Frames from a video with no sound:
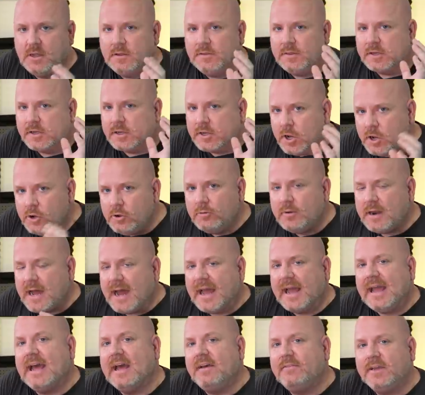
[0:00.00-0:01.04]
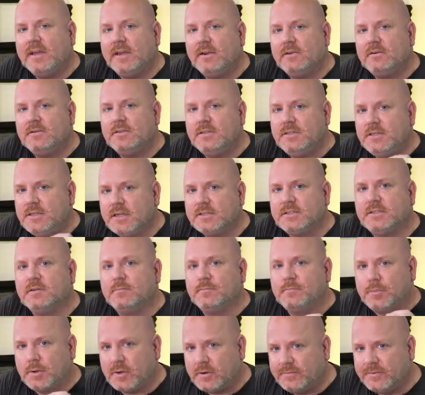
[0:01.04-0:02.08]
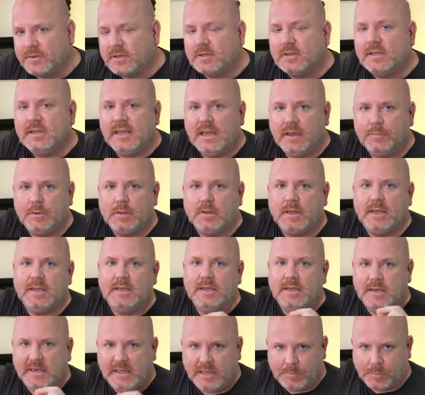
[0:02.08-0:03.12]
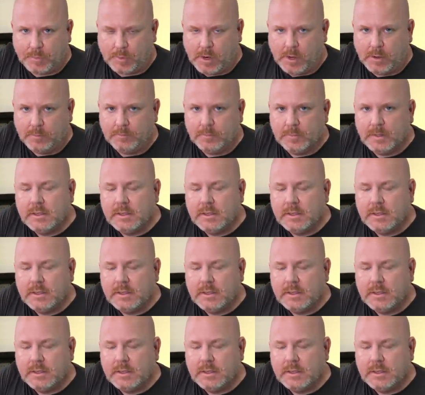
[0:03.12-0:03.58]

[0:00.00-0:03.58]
The code I have here doesn't perfectly emulate an EPROM.